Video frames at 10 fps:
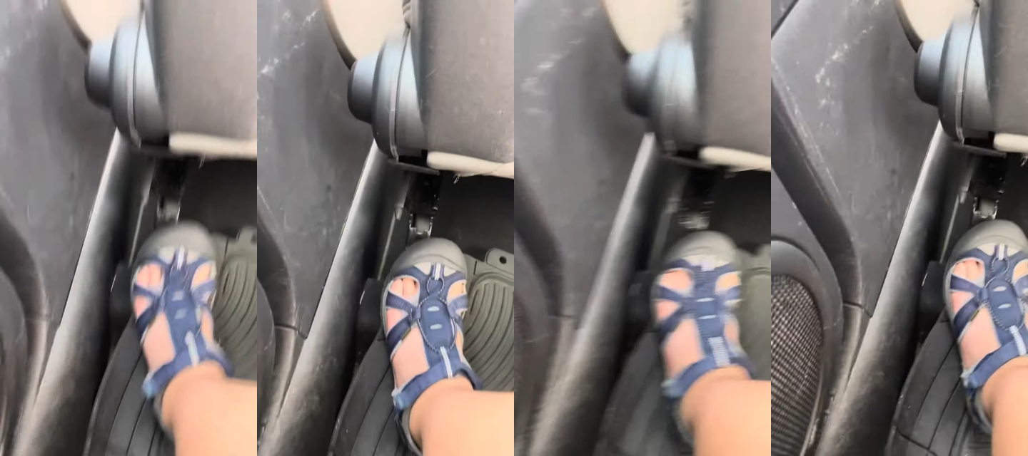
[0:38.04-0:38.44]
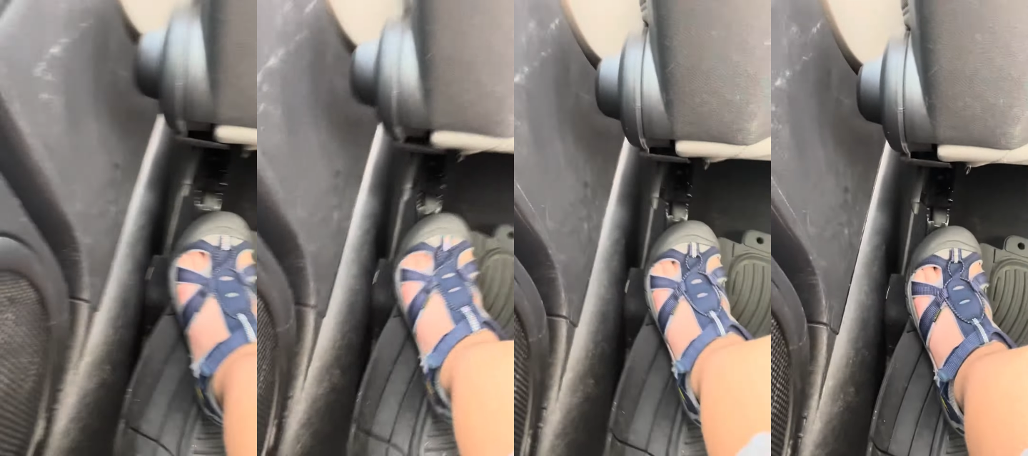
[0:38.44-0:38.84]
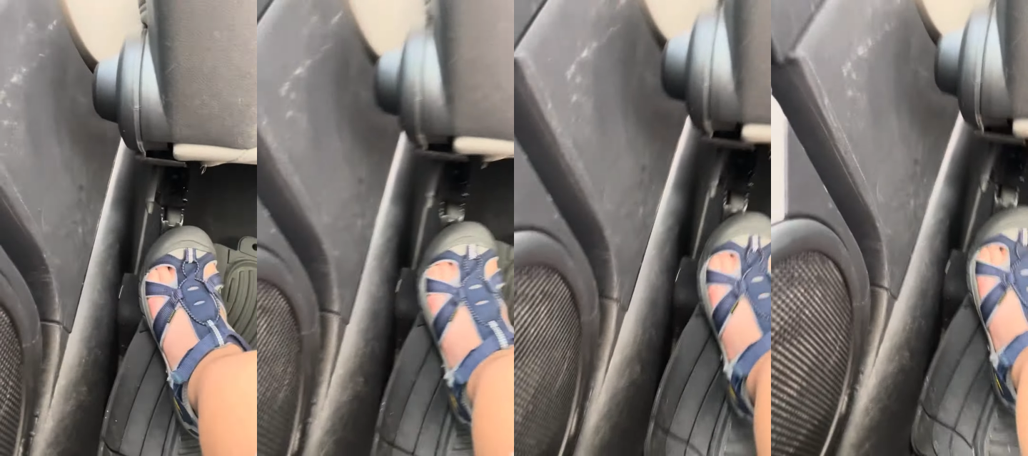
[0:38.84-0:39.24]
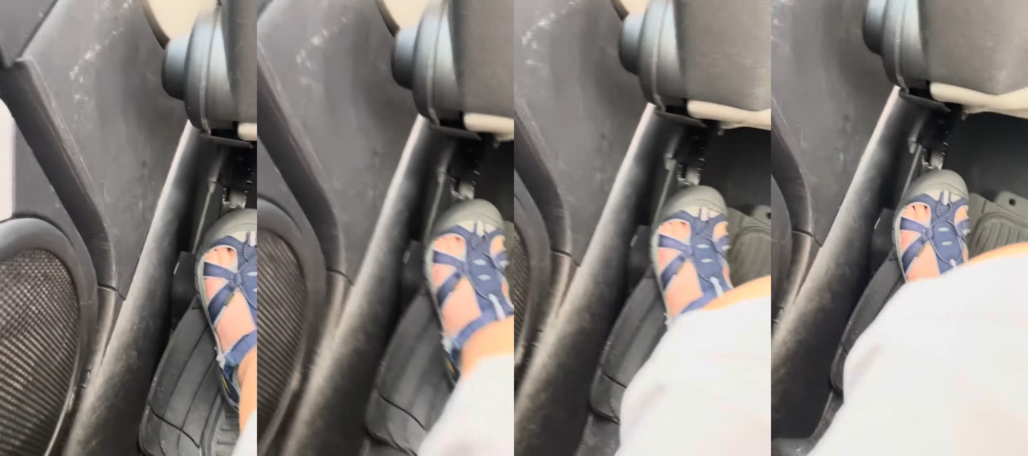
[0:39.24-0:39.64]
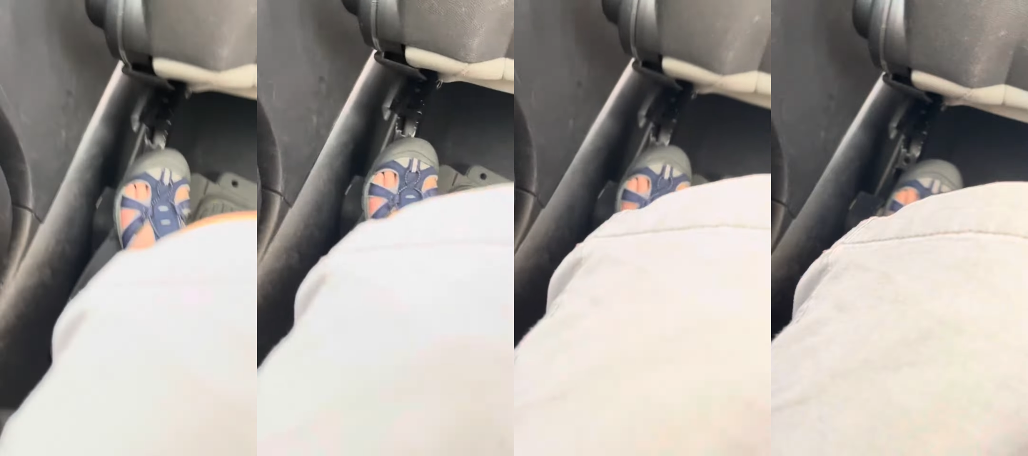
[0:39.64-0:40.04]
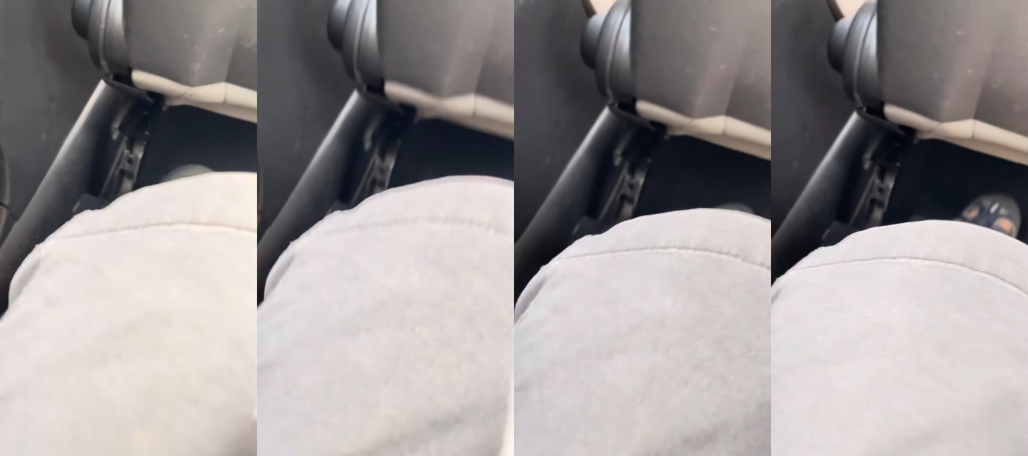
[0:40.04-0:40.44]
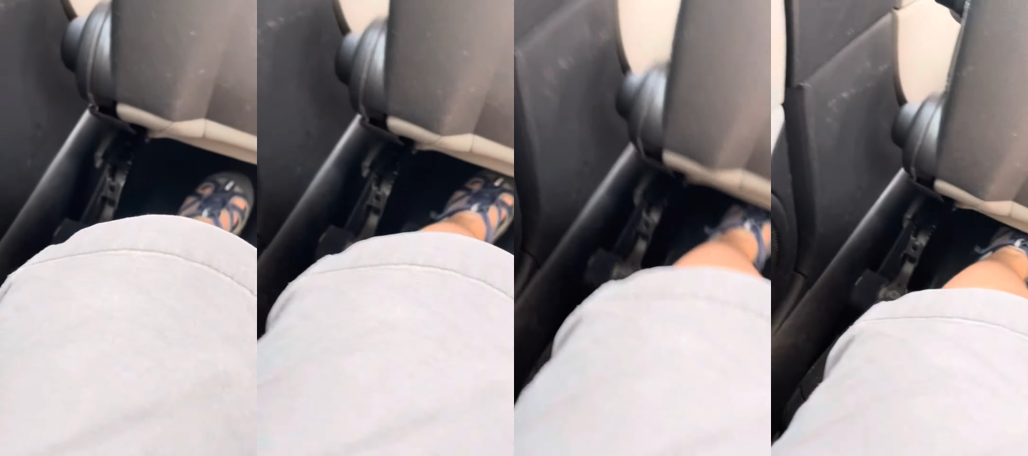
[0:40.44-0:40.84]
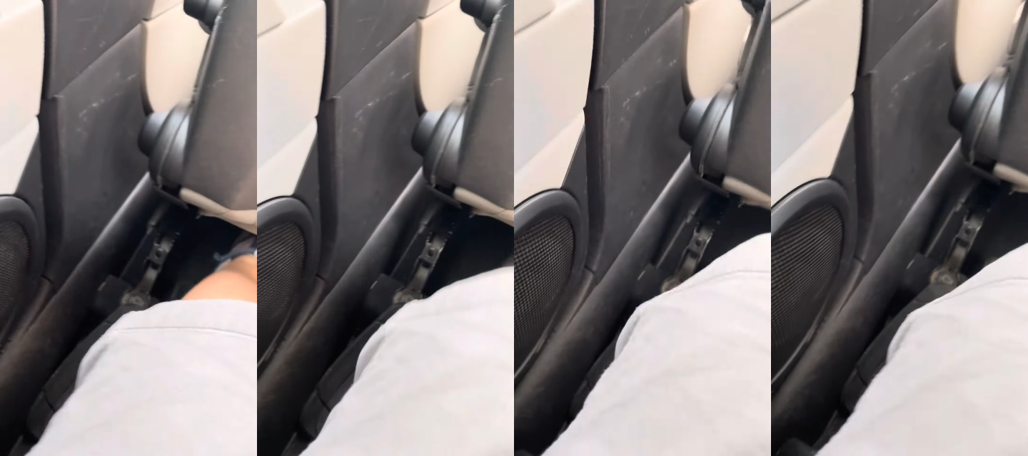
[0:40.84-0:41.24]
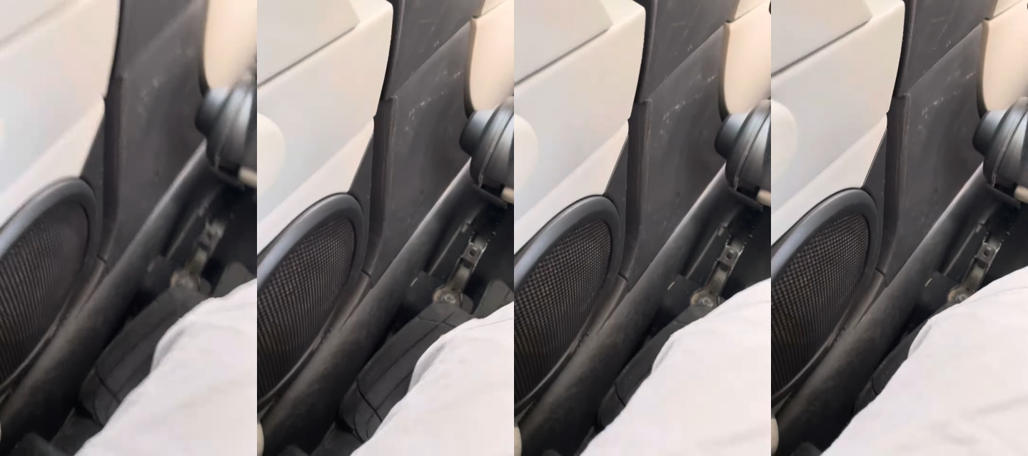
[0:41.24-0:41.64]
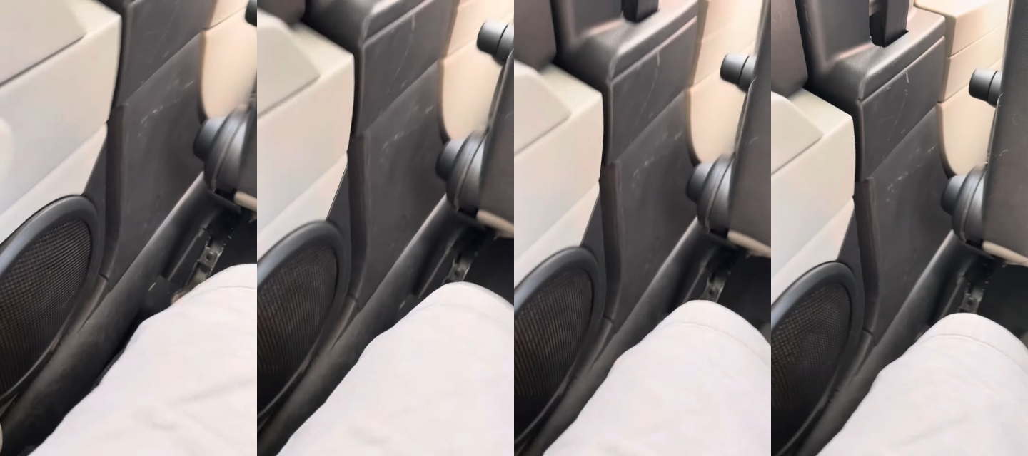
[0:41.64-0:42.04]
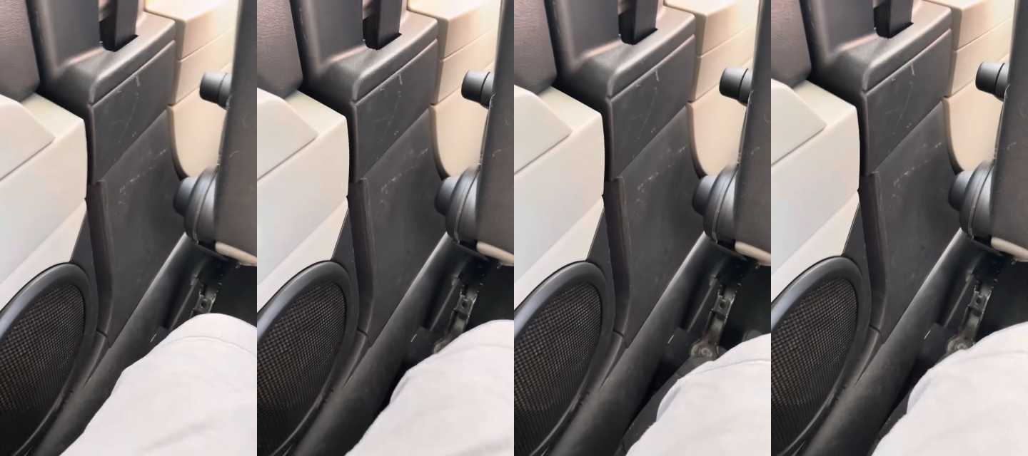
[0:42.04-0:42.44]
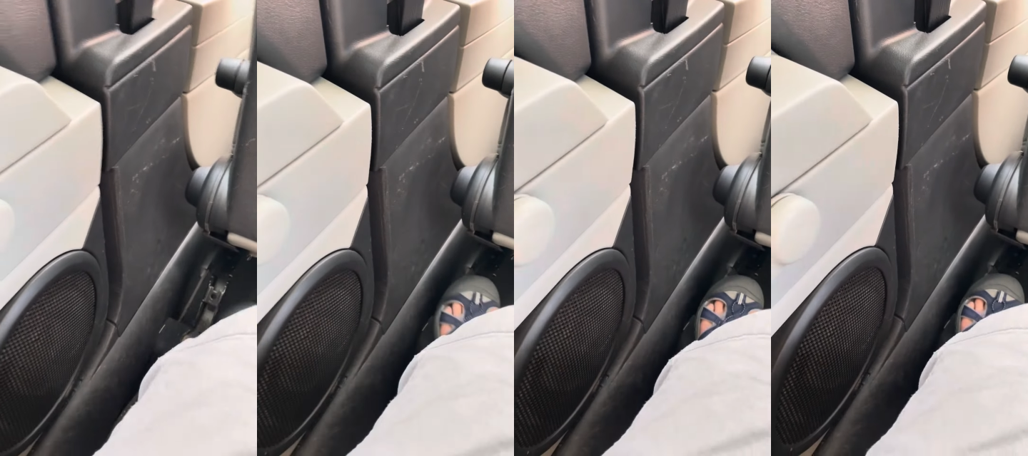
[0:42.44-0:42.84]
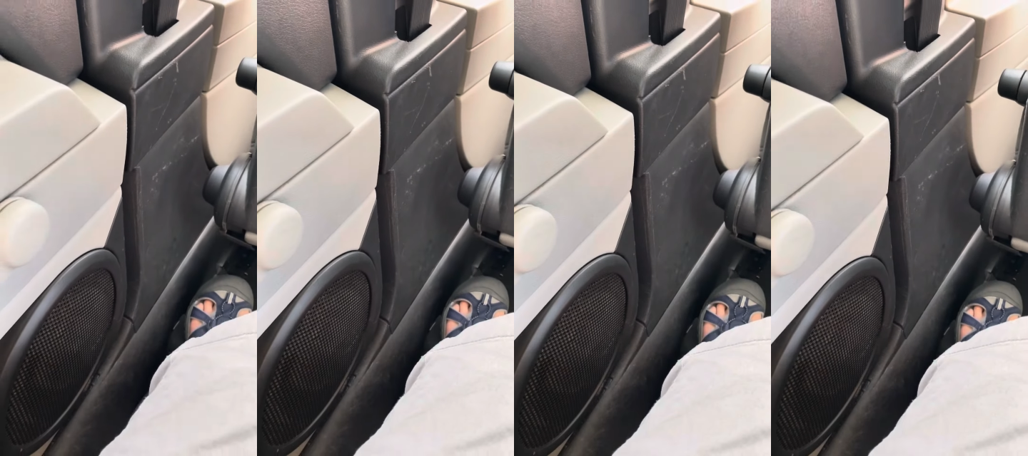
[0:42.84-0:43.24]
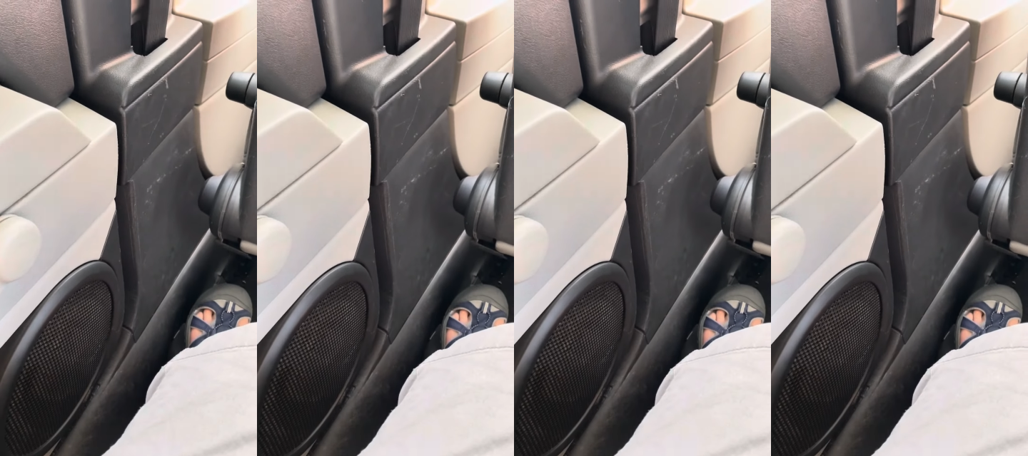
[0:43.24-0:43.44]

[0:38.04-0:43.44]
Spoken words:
No face is visible, so there are no lips to read.